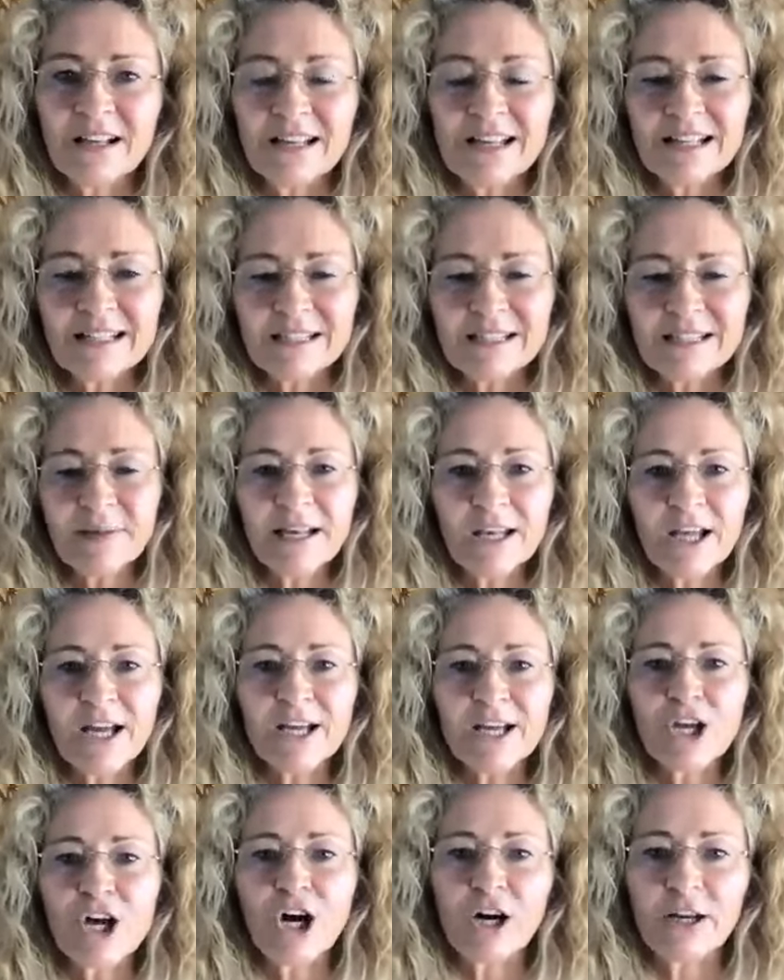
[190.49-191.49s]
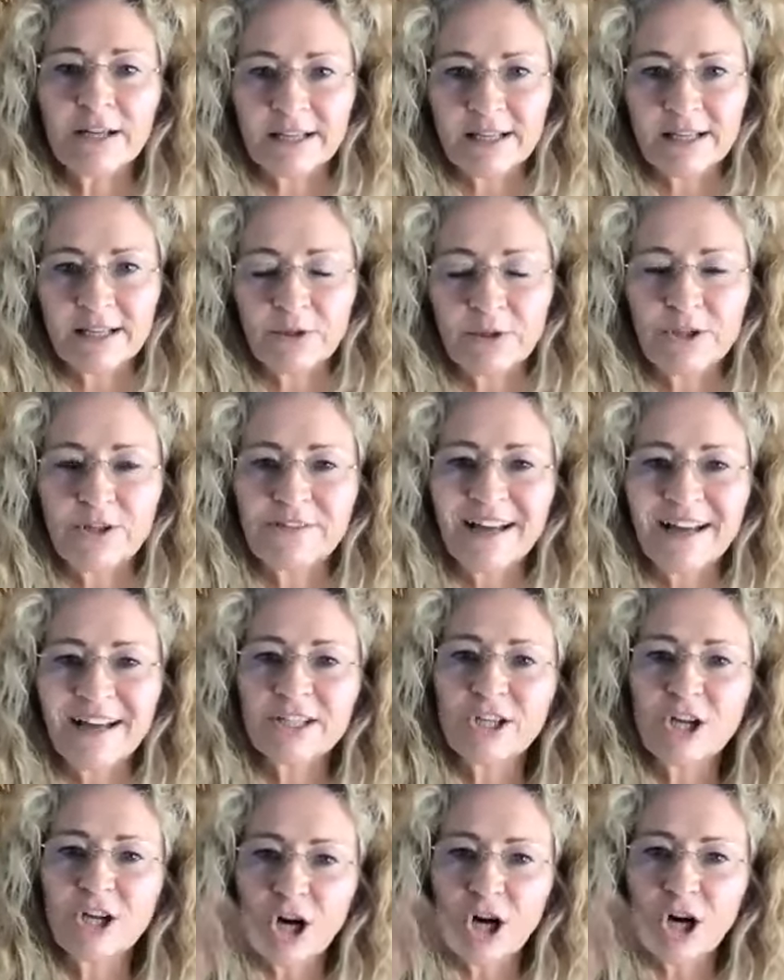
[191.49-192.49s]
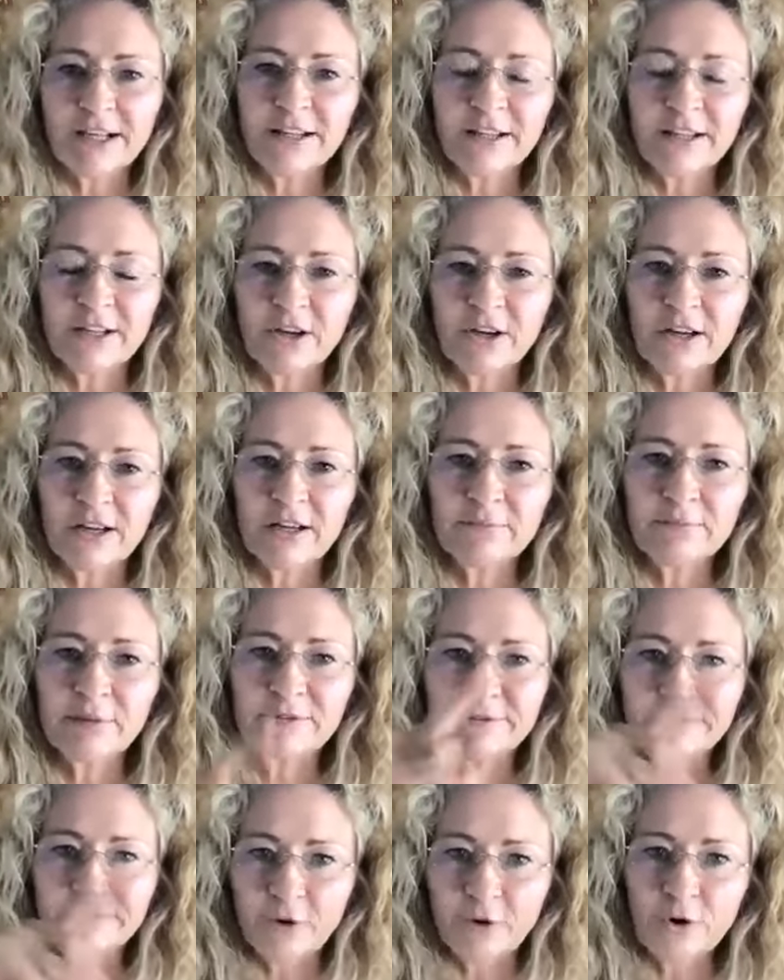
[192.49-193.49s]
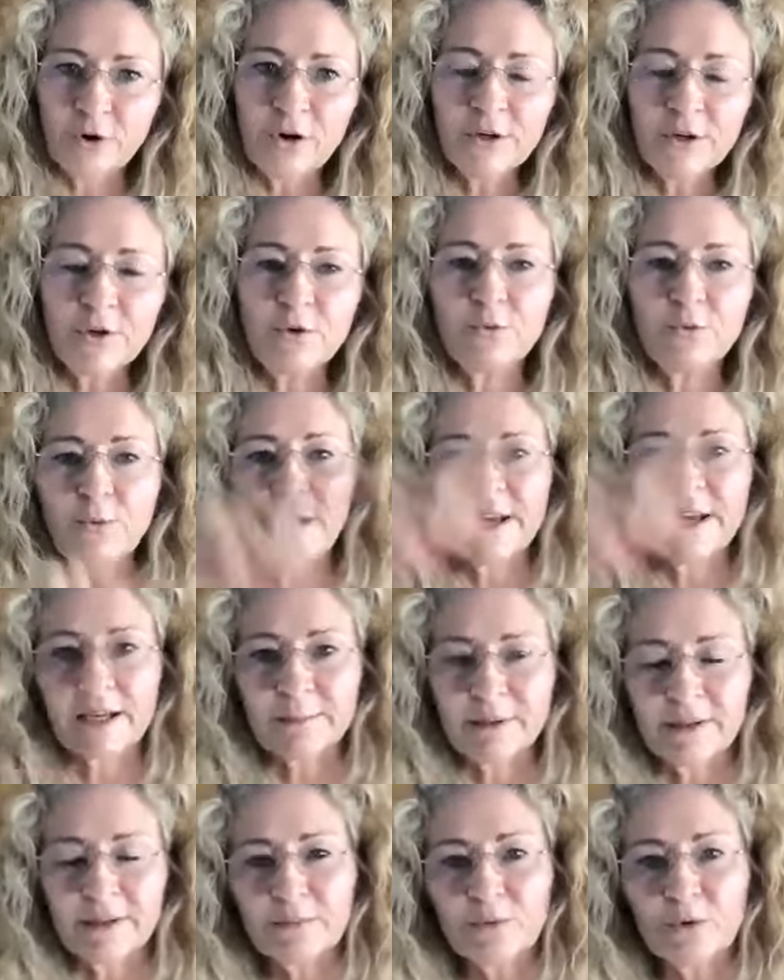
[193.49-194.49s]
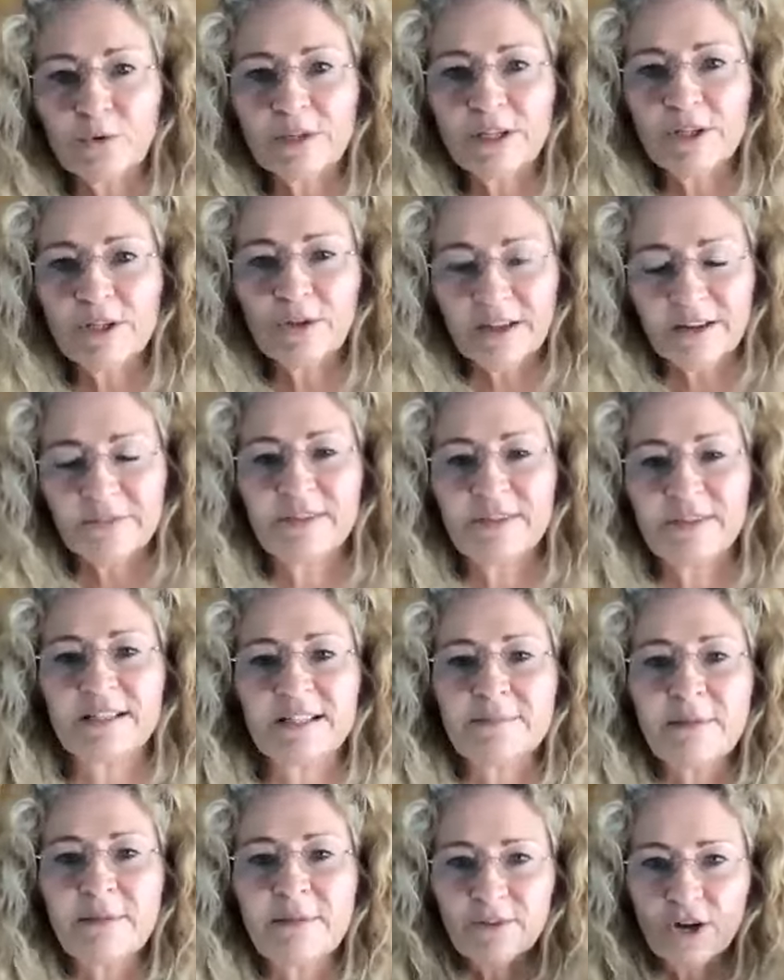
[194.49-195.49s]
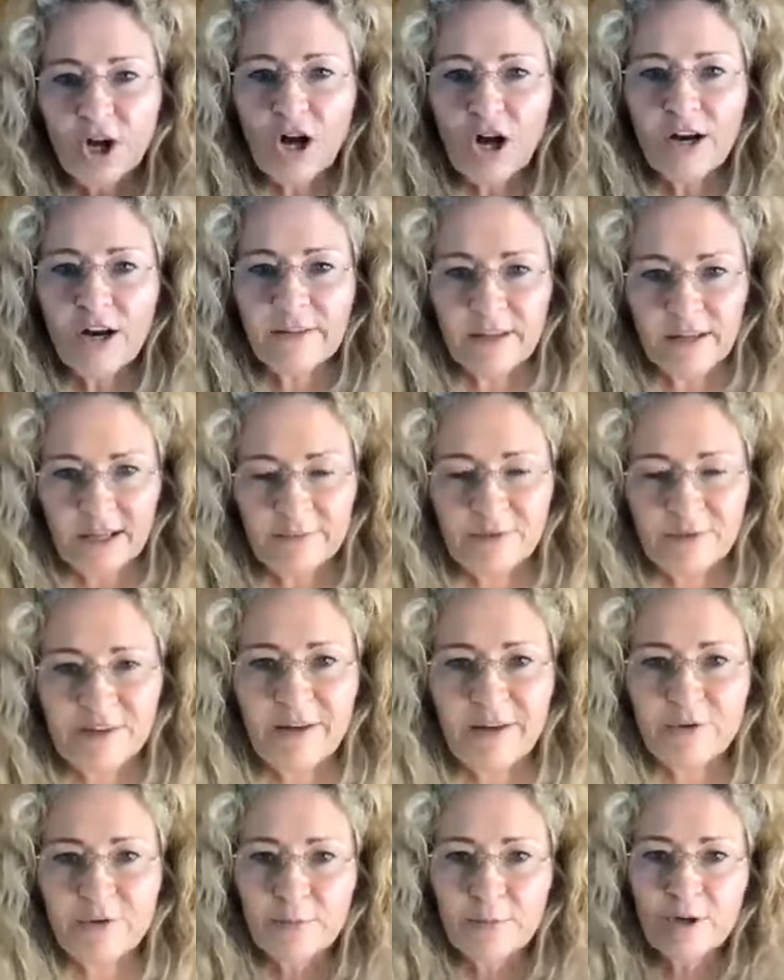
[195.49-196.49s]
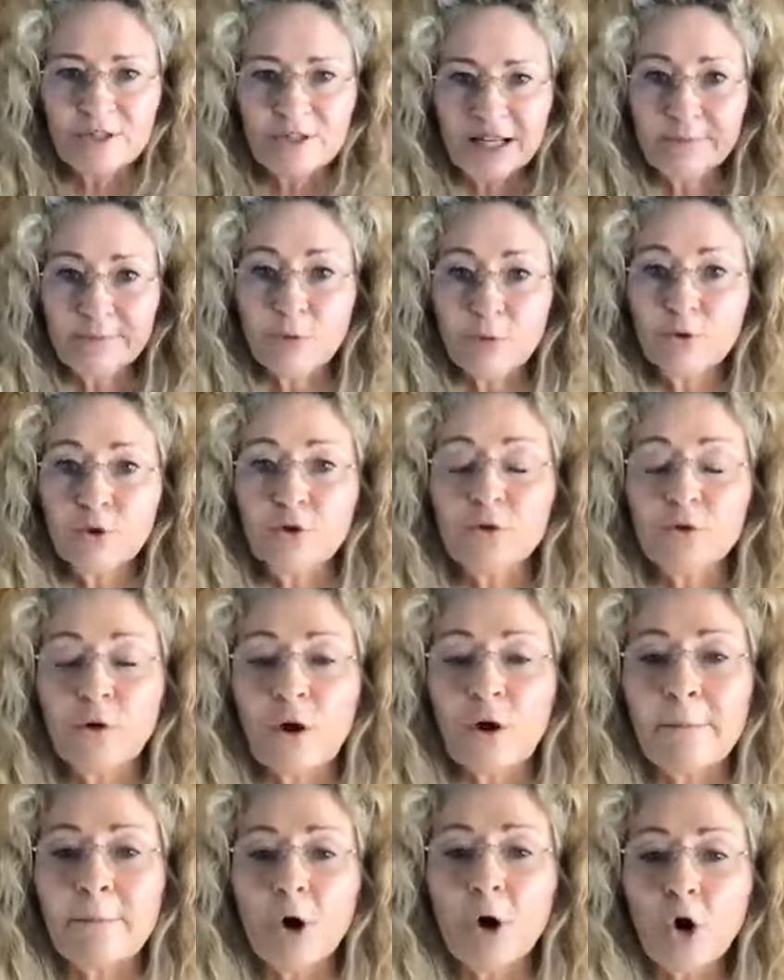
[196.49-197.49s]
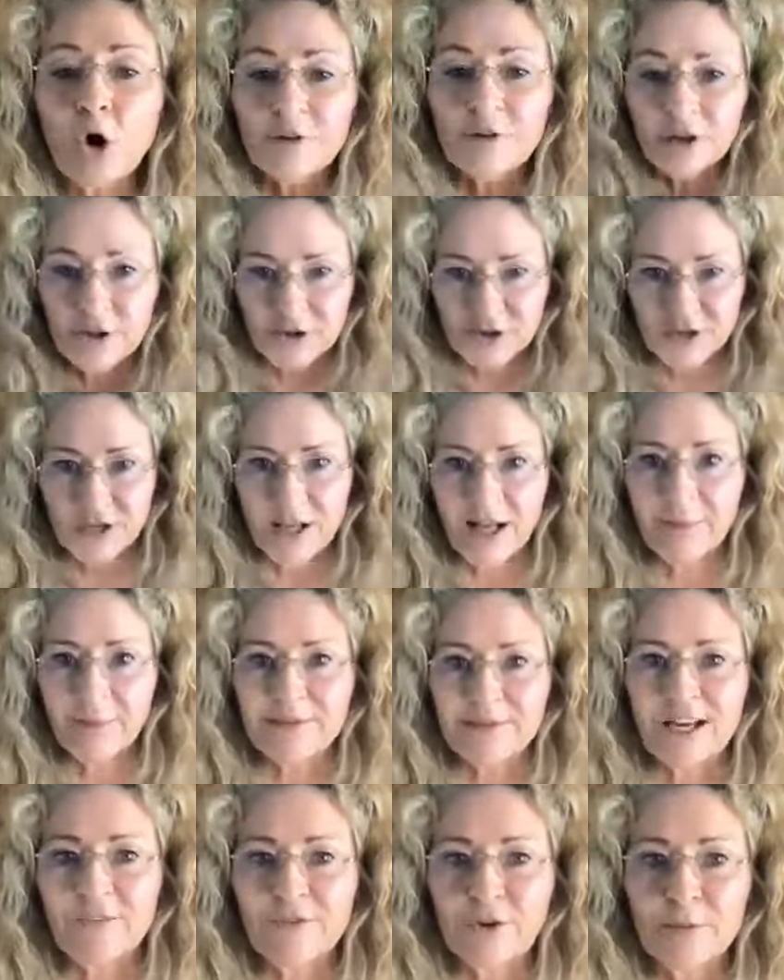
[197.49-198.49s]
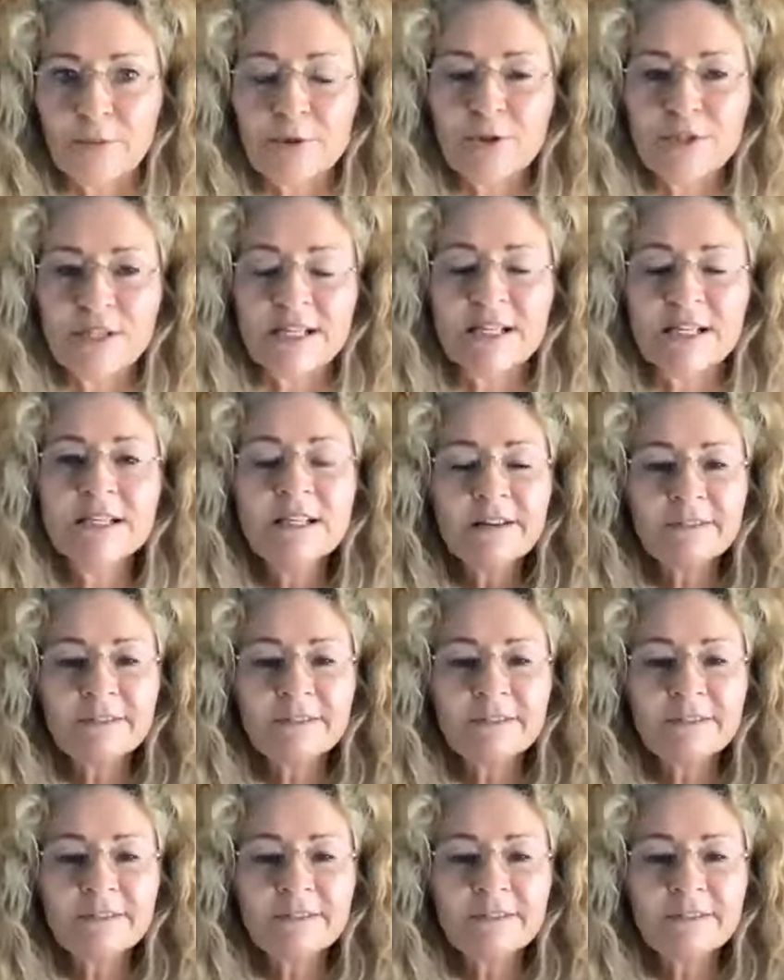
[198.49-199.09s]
It's a bit like garlic. When you've had garlic the night before and you wake up in the morning, you have this smell of garlic that comes out in your body. You are porous. It comes out of your body.